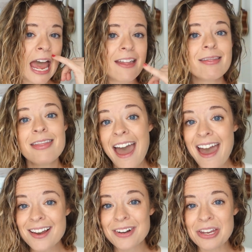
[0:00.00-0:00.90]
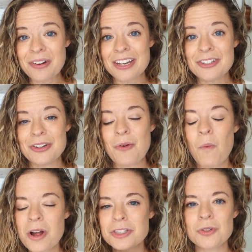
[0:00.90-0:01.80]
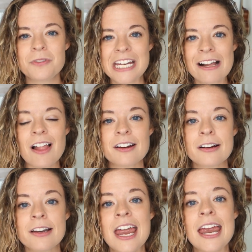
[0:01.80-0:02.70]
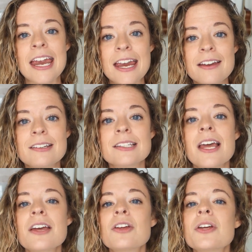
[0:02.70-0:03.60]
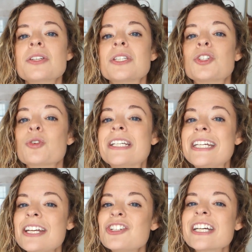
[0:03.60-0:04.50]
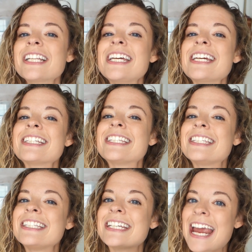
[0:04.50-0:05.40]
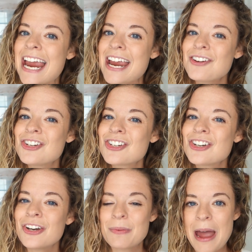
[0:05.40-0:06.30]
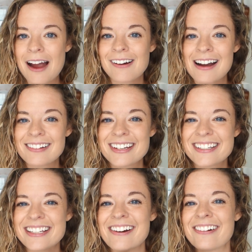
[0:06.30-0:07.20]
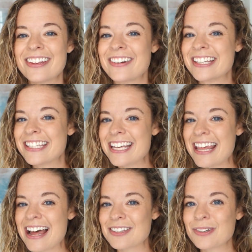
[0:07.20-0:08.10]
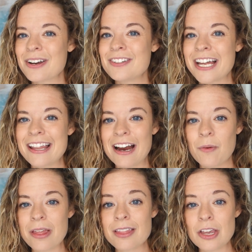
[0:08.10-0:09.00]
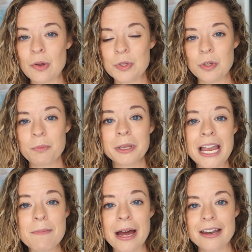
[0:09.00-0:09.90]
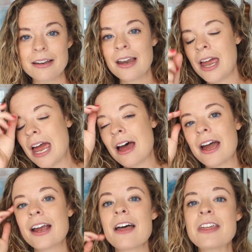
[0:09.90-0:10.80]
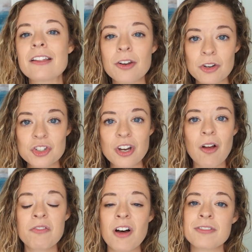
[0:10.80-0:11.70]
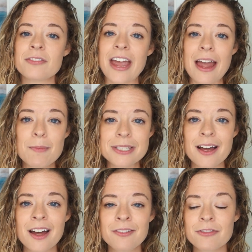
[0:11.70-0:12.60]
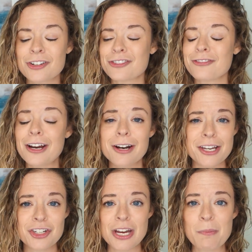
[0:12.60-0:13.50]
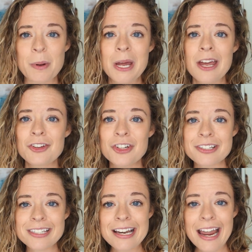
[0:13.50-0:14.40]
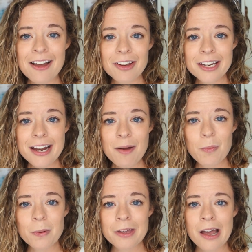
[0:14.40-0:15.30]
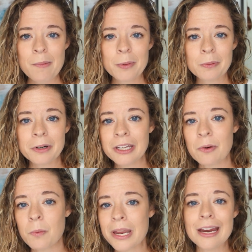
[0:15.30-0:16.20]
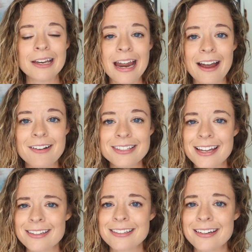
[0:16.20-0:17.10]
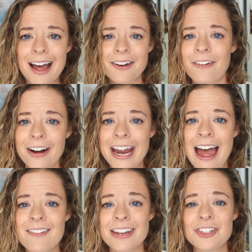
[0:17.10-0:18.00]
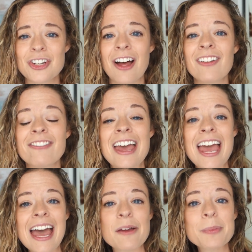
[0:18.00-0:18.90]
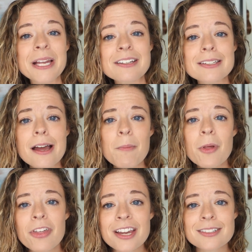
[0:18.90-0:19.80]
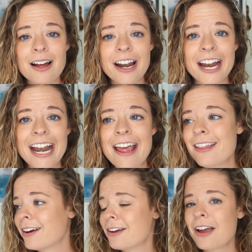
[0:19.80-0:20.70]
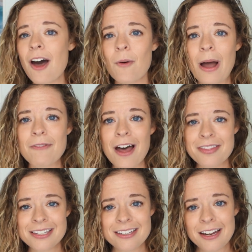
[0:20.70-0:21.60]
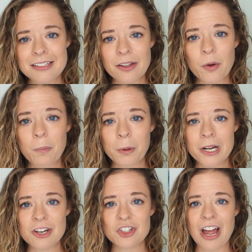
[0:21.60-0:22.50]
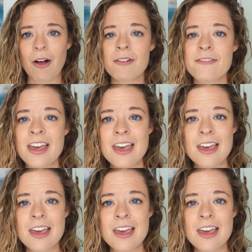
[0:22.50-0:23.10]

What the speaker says: And then what you can do once you've decluttered is strategically stage your background. So you can see that's what I've done there with the YouTube play button. I got that little shelf off of Amazon for very cheap, just nailed it up with a couple really weak nails because it's not a very heavy shelf, and placed a couple things on it. And there you go. I've got this nice little pretty shelf.